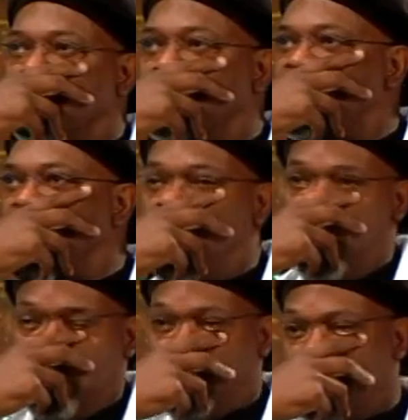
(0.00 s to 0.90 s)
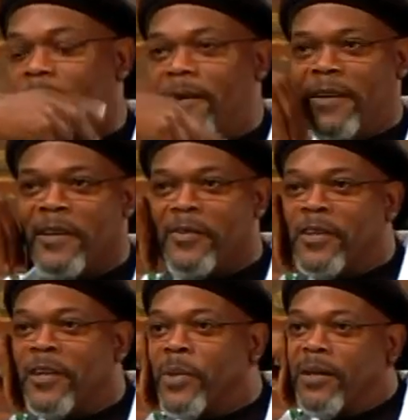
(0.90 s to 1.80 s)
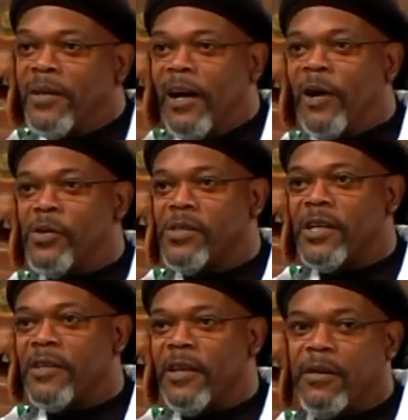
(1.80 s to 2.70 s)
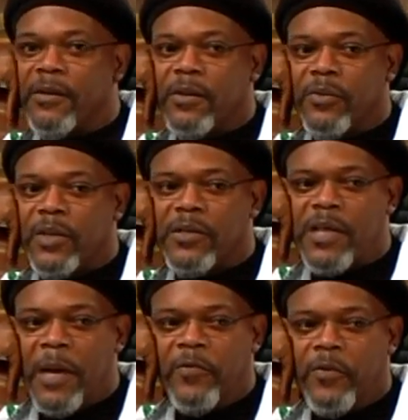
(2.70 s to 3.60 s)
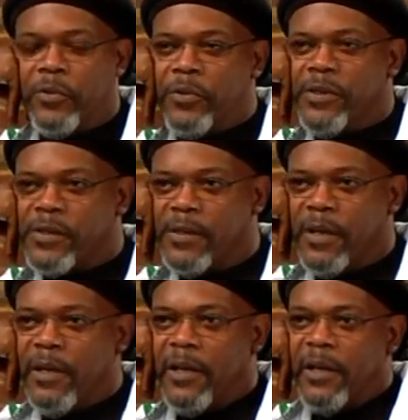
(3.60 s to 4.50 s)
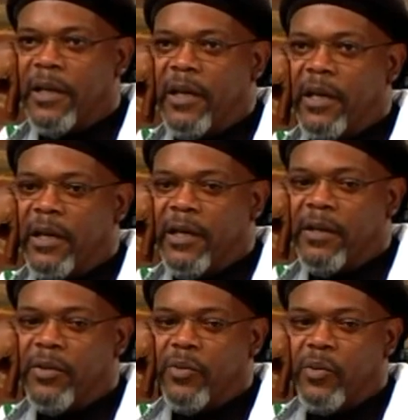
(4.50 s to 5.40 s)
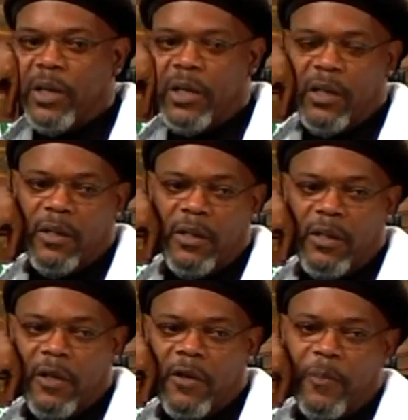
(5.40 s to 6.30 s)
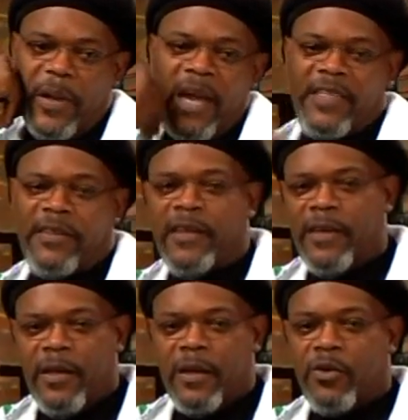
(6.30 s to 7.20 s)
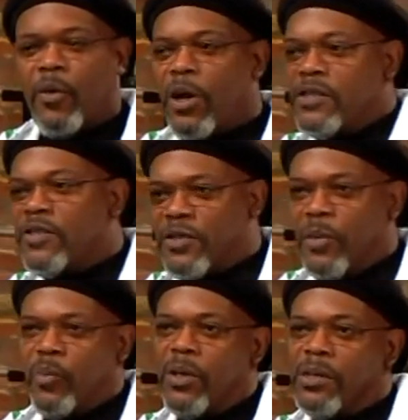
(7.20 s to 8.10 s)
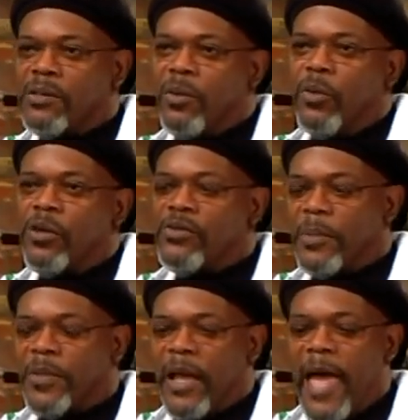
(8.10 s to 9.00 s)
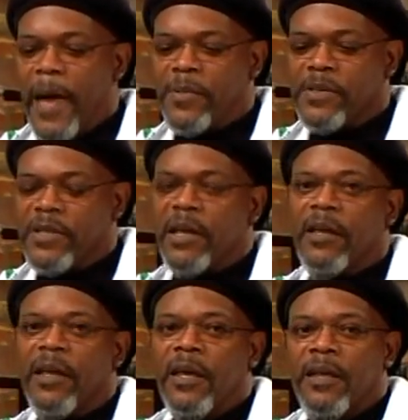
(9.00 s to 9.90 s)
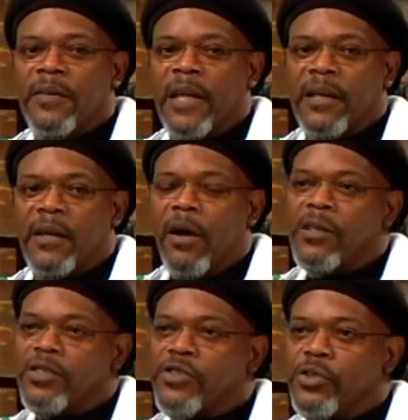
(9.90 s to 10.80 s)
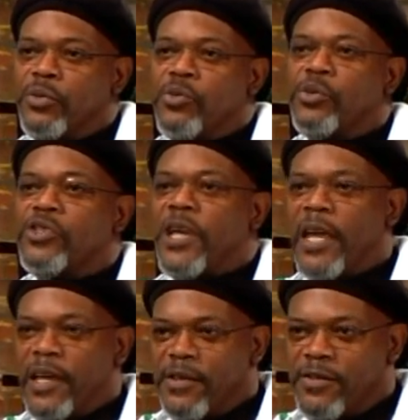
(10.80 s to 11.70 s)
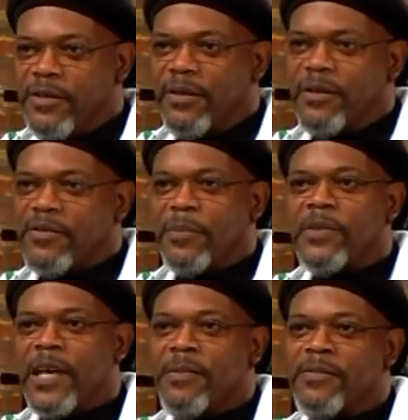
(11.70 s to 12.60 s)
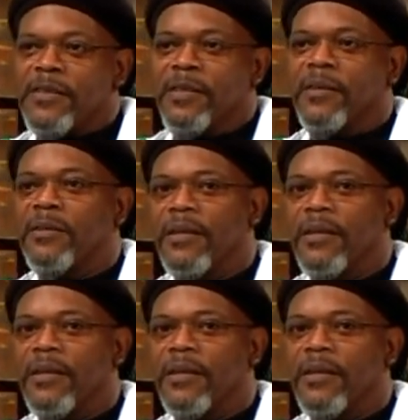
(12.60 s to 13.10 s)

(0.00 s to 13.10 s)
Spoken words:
No, I never think about that. I always think that, things happen for a reason, and when your path crosses someone's or something happens that causes you to change, sometimes the